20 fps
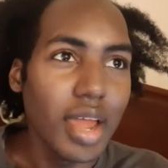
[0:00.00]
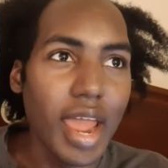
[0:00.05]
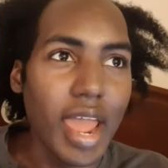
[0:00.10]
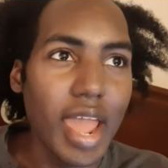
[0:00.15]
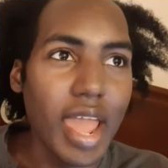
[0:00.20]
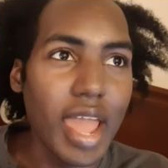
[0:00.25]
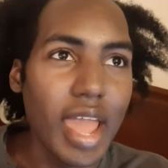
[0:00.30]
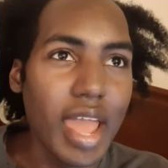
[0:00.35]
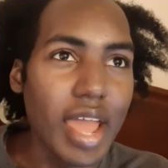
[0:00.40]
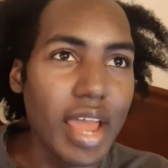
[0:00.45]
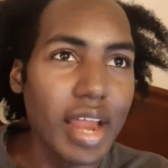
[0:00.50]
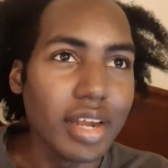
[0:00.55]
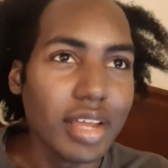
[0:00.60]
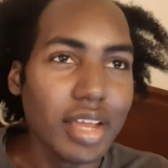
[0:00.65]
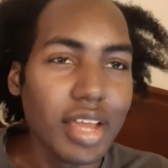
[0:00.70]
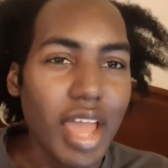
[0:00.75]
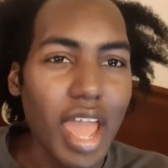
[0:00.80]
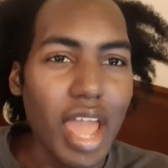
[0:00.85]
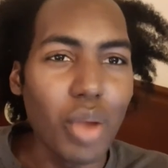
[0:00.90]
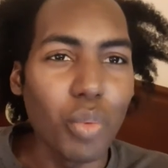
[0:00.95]
And
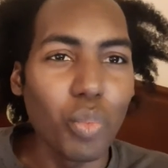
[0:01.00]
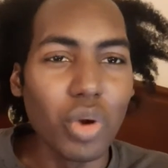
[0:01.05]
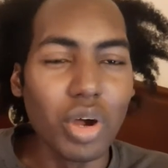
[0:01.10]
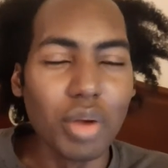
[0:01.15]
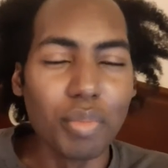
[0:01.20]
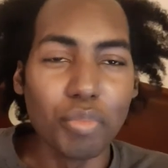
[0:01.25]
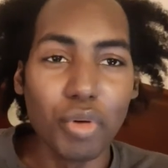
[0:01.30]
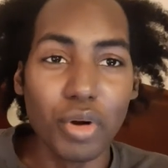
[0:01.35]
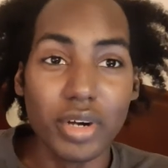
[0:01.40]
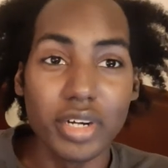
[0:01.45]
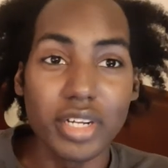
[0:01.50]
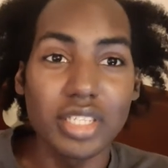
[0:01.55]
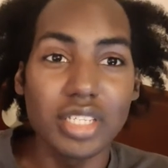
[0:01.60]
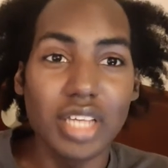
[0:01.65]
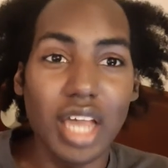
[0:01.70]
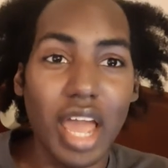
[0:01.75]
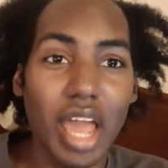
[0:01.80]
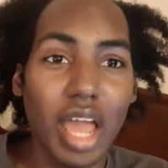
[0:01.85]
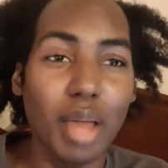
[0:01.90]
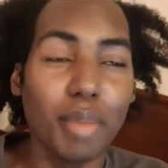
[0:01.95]
at one point in
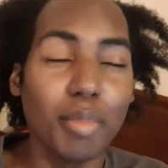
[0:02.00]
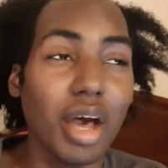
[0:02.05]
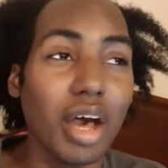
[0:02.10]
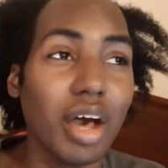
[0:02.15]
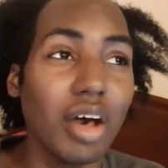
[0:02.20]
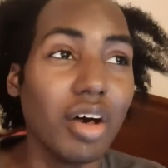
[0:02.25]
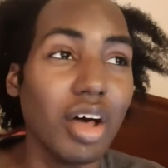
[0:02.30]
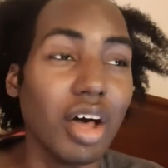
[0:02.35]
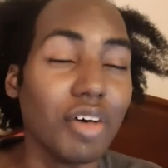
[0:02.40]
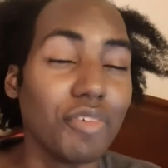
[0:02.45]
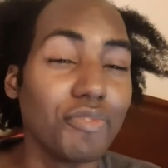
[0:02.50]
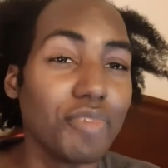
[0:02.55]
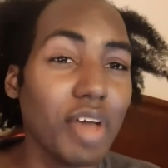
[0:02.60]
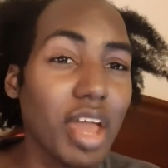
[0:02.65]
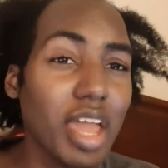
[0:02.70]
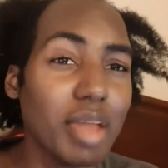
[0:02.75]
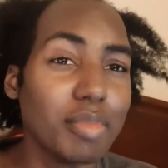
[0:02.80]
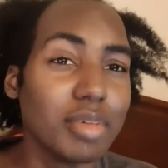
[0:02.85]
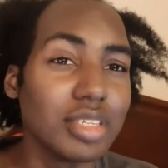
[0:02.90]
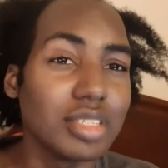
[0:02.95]
time, a
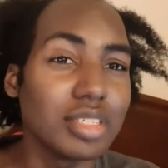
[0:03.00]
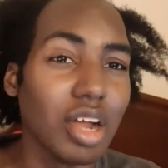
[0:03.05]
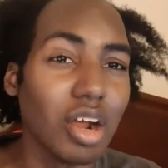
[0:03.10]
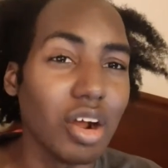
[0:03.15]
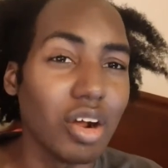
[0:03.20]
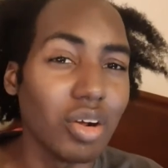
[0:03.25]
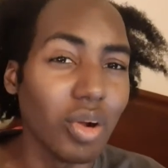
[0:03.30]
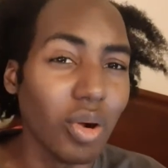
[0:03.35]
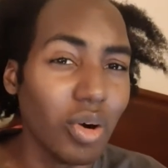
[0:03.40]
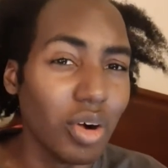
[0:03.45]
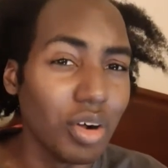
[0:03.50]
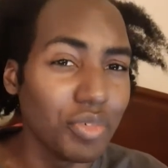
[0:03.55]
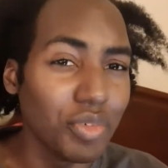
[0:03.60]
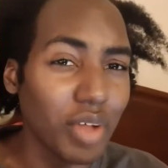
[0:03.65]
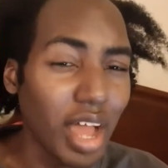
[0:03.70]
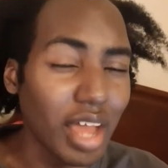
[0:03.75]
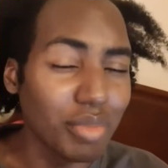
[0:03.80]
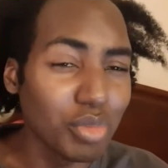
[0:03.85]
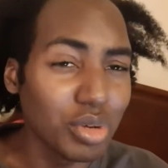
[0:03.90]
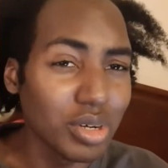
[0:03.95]
famous darn gone,
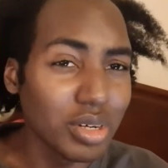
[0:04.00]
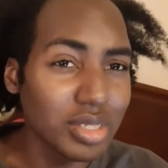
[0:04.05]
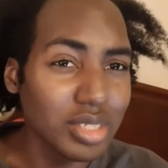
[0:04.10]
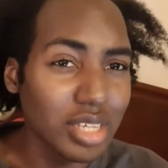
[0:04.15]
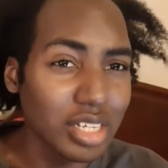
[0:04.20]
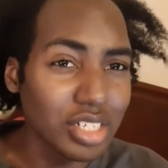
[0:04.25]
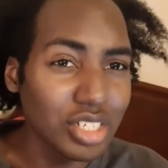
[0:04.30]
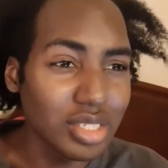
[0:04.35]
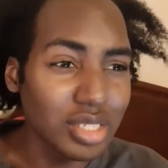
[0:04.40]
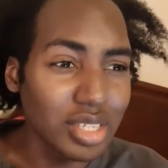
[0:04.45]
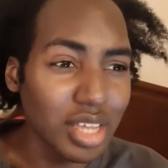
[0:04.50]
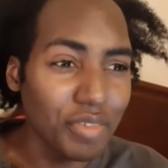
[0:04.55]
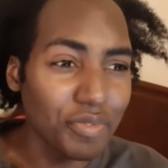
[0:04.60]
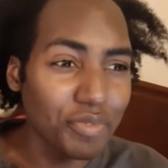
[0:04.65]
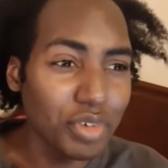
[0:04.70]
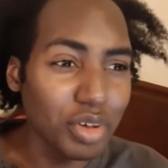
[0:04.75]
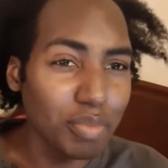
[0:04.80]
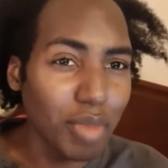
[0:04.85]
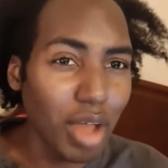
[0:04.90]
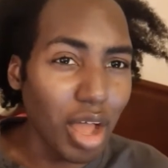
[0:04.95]
I want to say she said
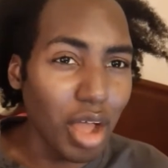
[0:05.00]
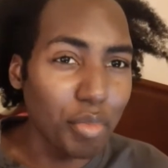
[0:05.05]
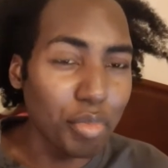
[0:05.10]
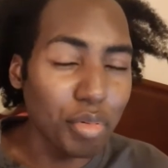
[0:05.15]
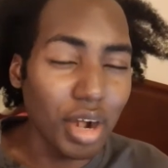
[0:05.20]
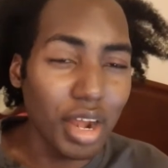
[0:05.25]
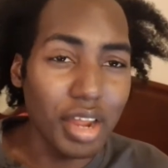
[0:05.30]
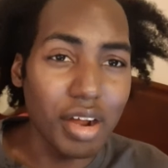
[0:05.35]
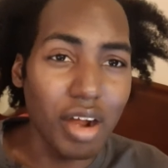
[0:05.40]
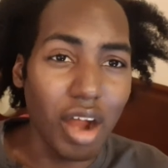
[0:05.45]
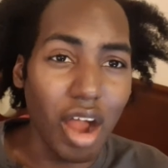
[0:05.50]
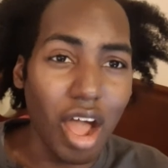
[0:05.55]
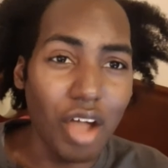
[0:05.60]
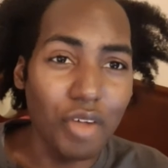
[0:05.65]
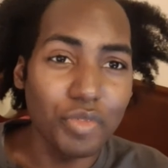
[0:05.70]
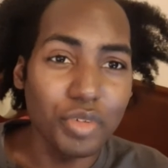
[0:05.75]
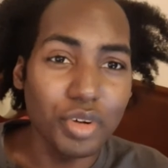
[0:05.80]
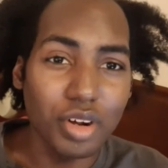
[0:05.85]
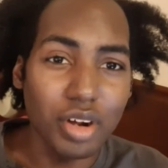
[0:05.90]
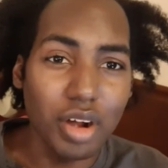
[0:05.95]
football player,
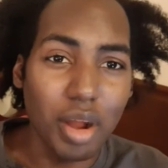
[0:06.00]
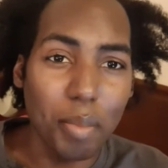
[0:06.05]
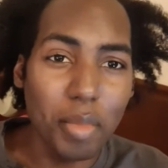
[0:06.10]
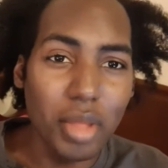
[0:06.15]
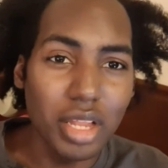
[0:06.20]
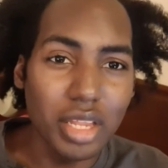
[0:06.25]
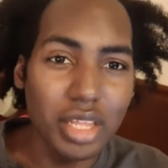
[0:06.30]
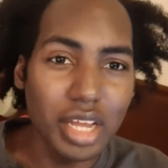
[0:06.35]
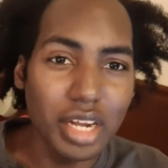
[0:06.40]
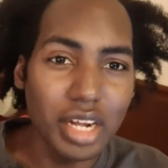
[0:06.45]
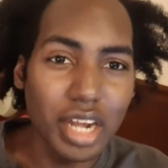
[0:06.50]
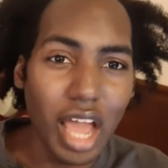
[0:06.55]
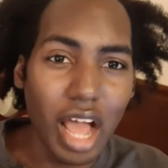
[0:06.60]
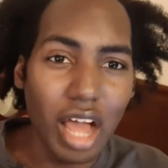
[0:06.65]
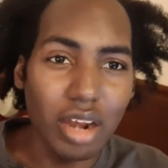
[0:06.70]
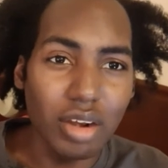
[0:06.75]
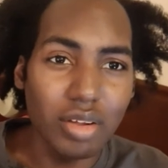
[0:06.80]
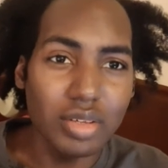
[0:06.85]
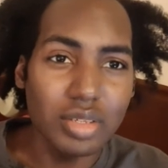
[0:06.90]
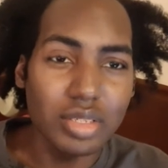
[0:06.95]
offered her $1 million
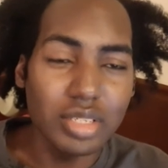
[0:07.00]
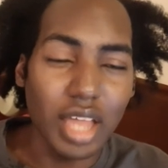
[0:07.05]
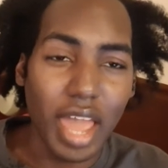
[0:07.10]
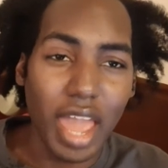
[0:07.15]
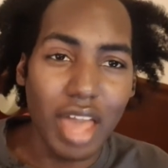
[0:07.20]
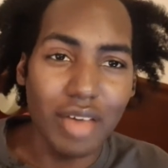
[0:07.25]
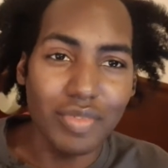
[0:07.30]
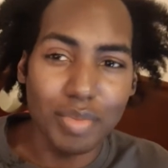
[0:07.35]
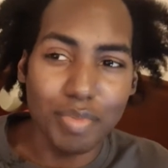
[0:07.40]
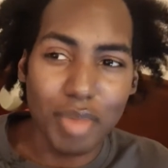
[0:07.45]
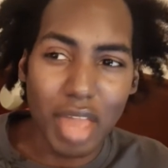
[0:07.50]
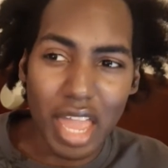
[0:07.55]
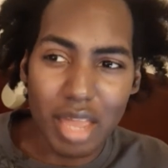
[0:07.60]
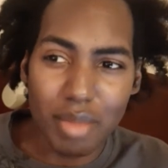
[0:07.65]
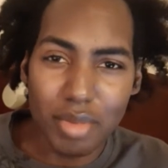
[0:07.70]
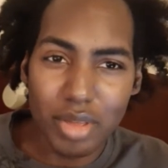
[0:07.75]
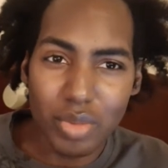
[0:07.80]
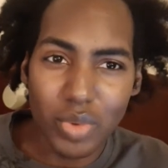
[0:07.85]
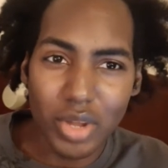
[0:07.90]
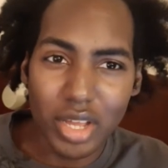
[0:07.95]
to have a
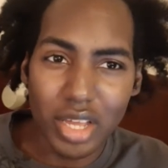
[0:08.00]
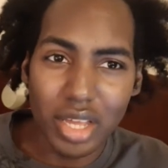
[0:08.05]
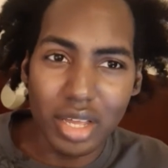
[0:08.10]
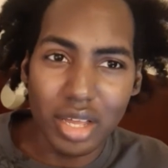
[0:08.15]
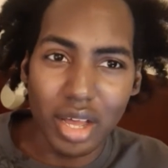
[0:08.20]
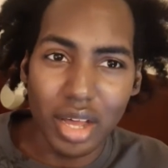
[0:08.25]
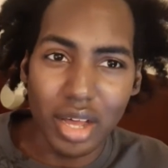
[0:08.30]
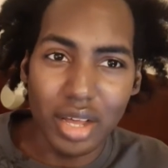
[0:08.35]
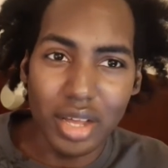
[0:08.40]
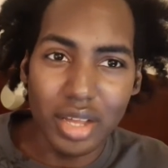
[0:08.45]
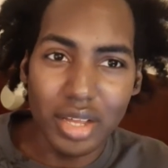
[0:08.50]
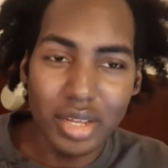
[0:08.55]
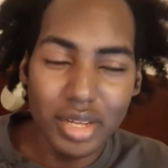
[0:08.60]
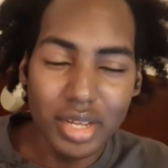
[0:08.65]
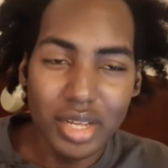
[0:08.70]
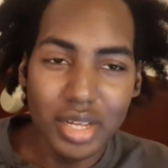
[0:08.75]
baby with her.